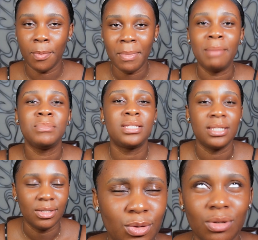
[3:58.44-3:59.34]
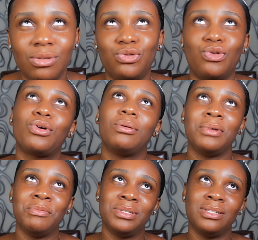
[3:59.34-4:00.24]
come empty, not
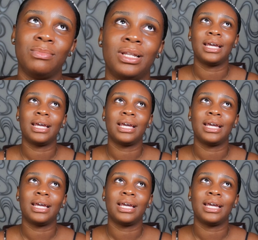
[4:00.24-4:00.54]
come empty, but